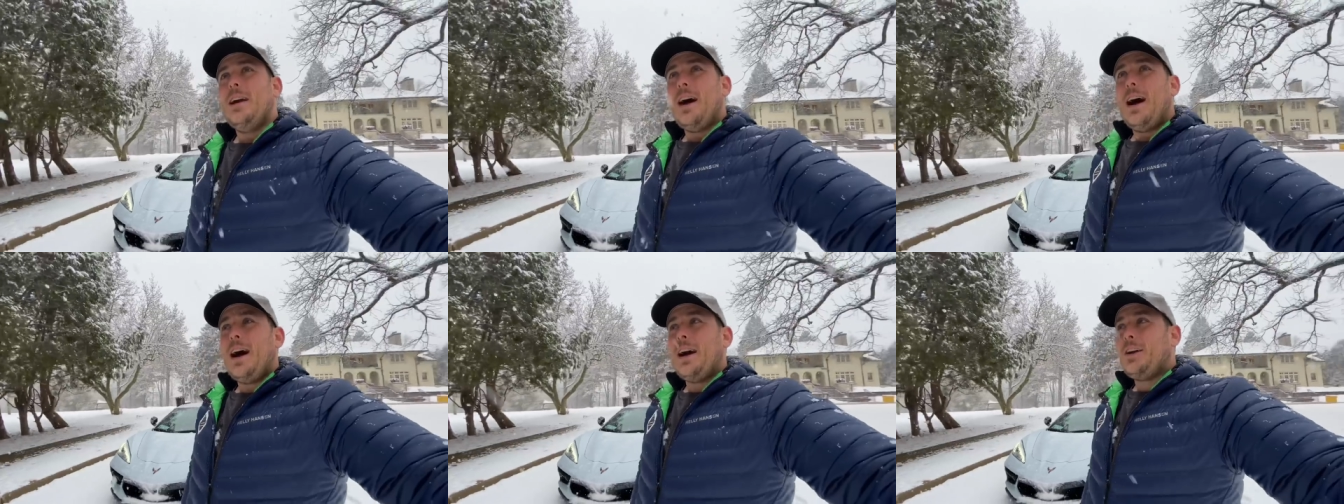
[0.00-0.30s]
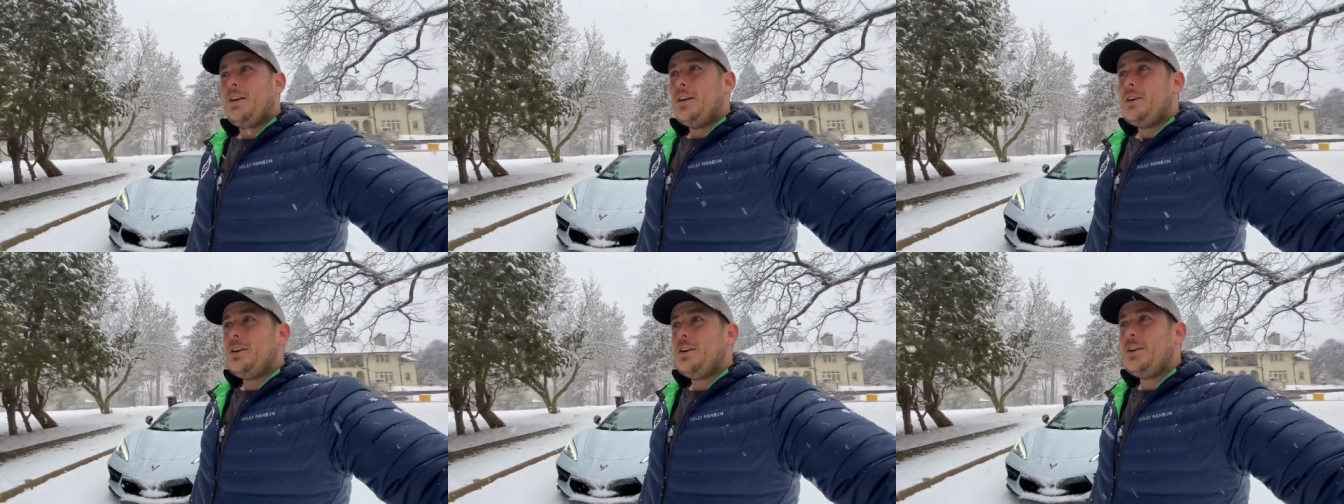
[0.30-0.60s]
uh,
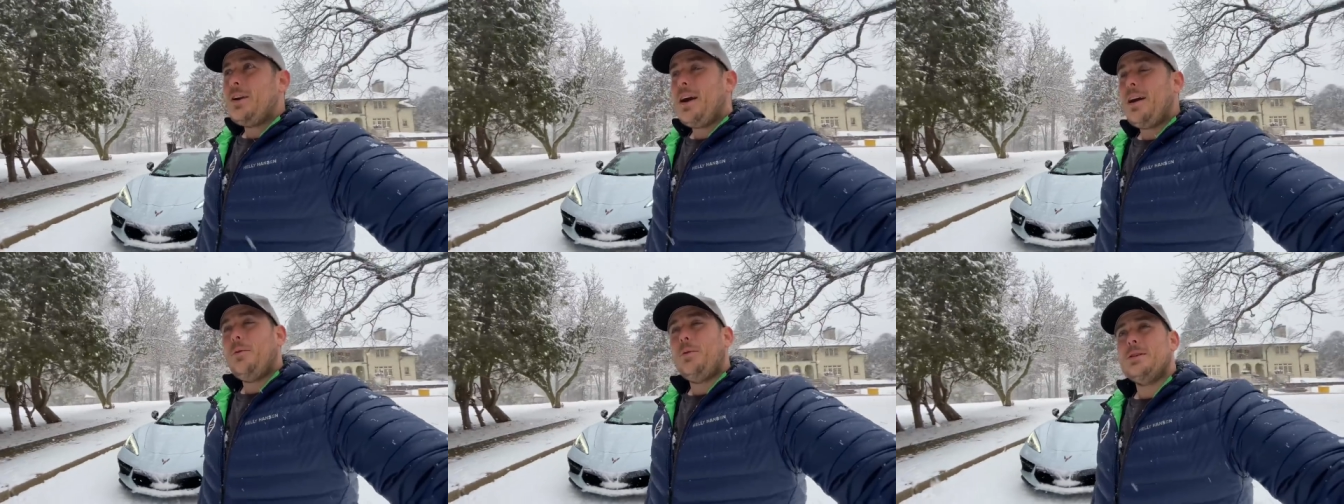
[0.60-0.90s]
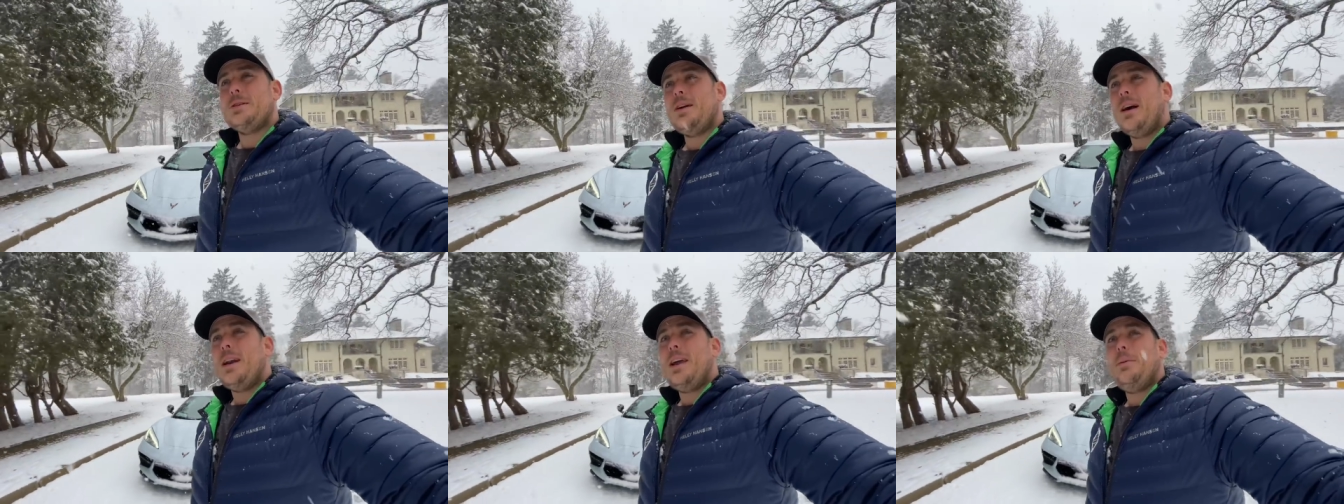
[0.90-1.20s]
Goodyear
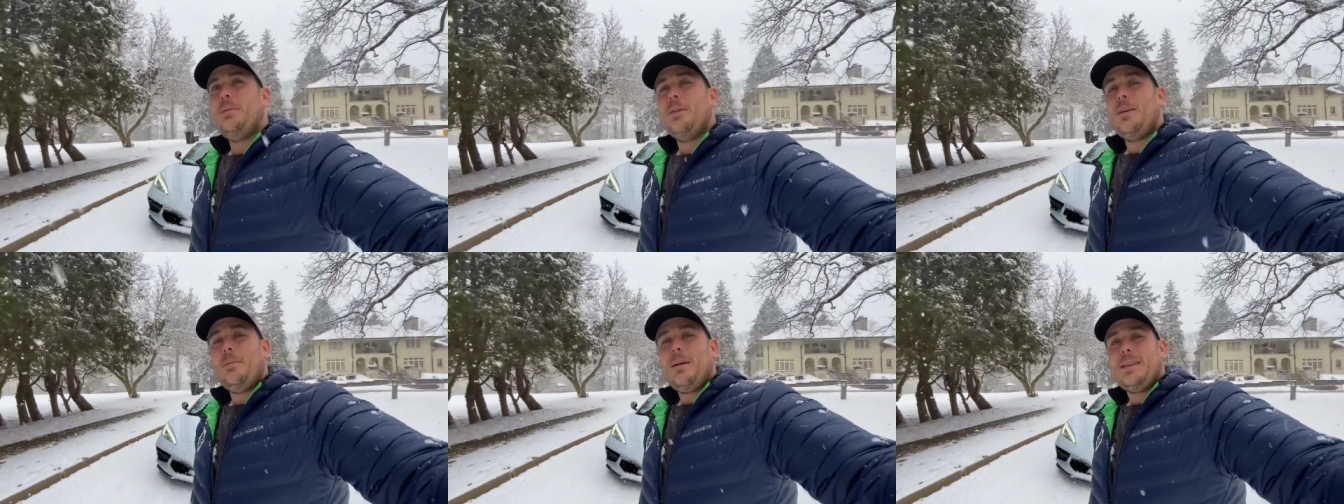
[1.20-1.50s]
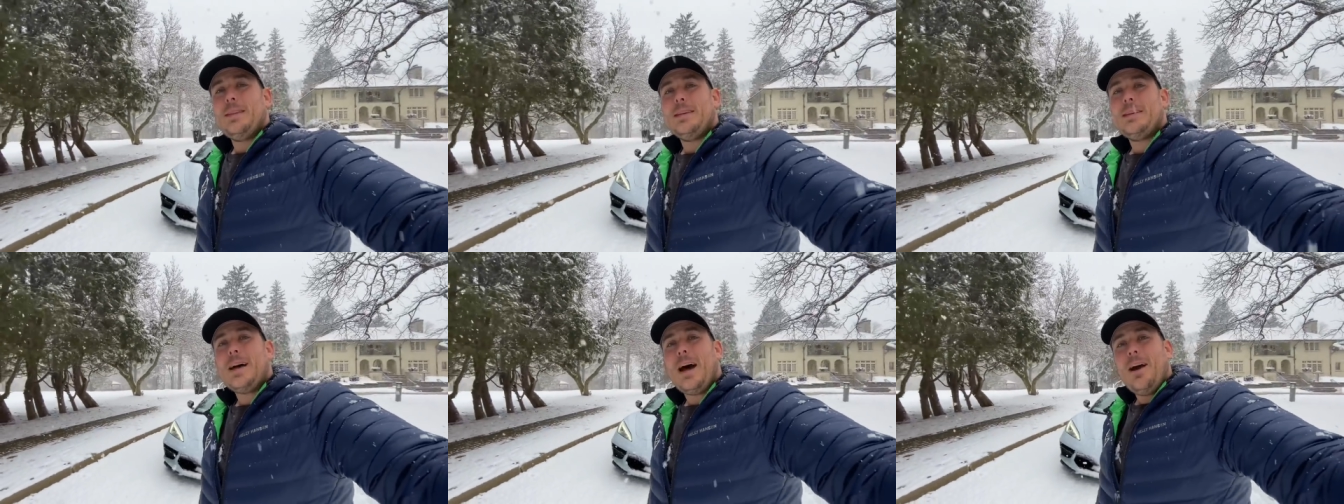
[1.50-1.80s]
was not able to
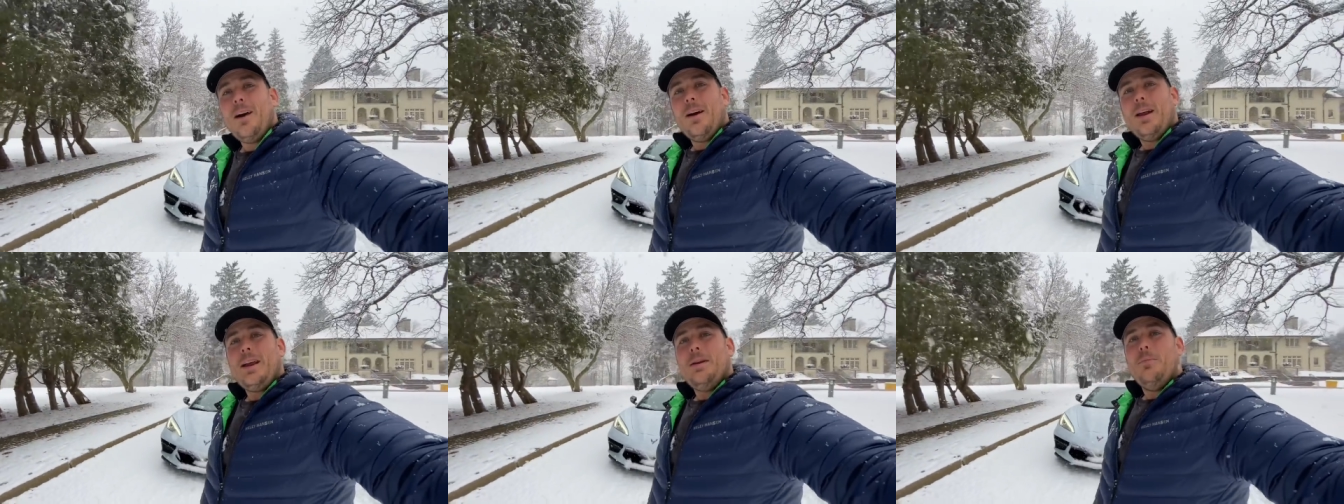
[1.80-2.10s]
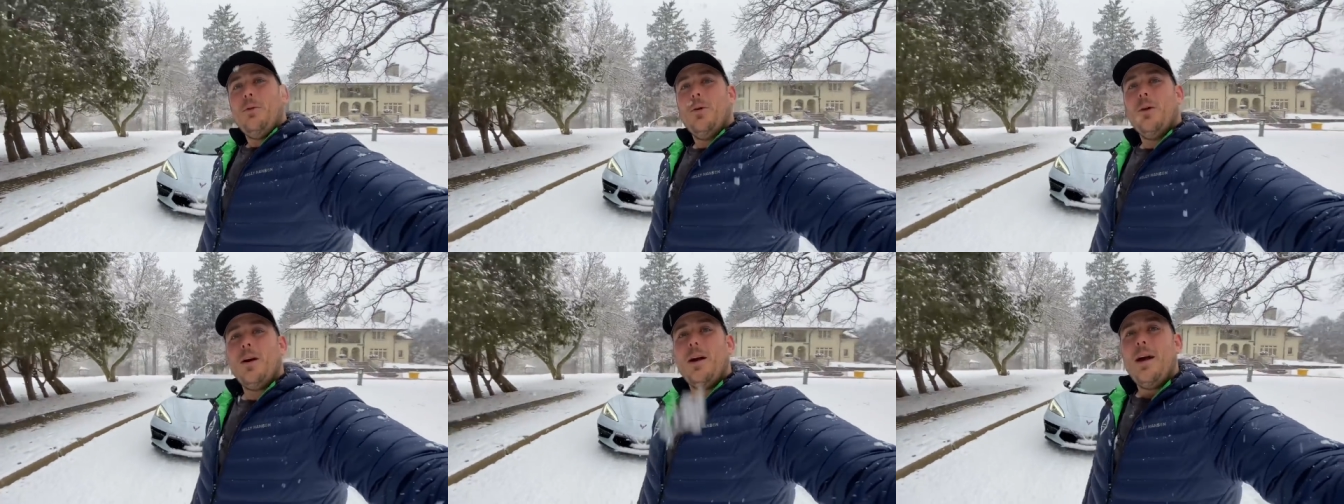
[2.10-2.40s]
make the tire
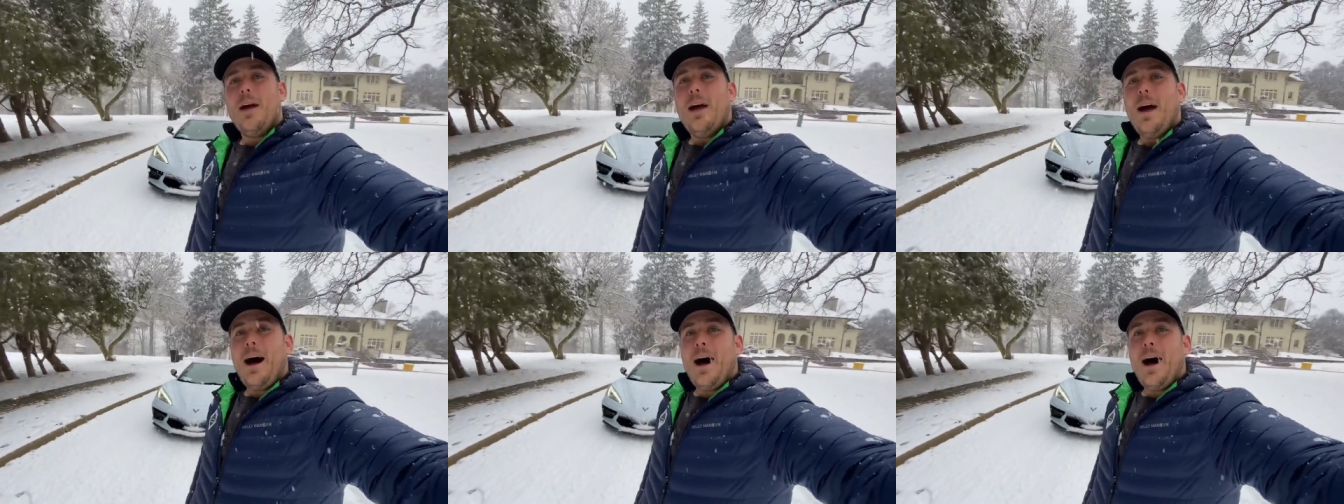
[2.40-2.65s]
anymore.